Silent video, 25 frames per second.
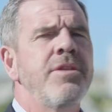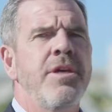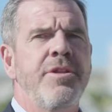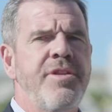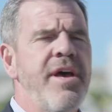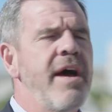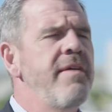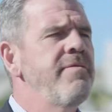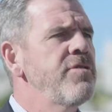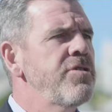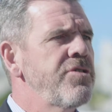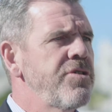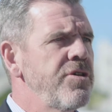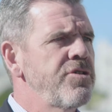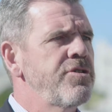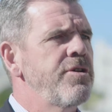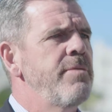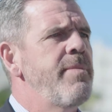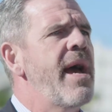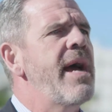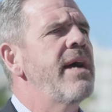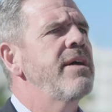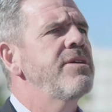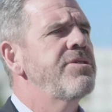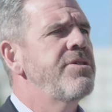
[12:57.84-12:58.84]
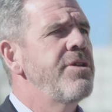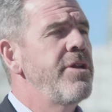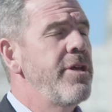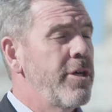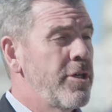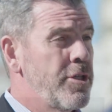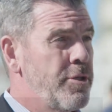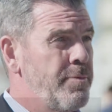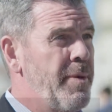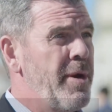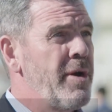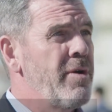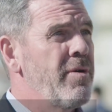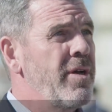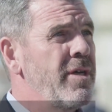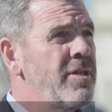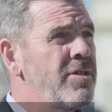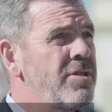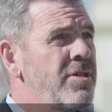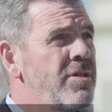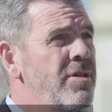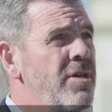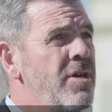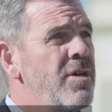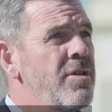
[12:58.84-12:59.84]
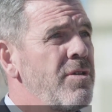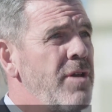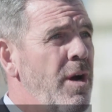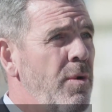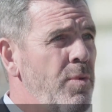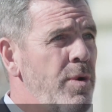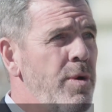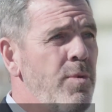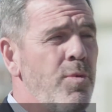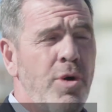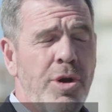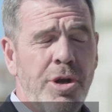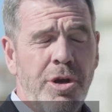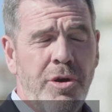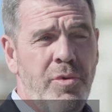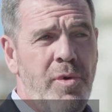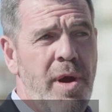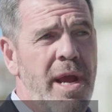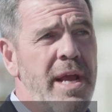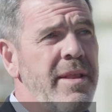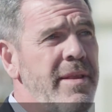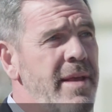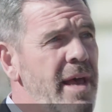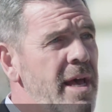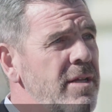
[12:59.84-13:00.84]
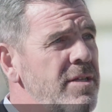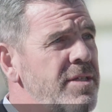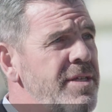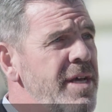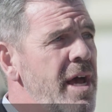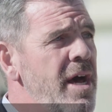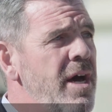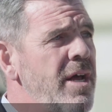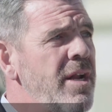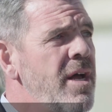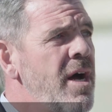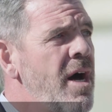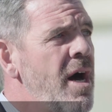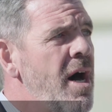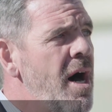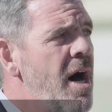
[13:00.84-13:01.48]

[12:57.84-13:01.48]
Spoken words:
The Deva system adds to the experience that we want to create downtown.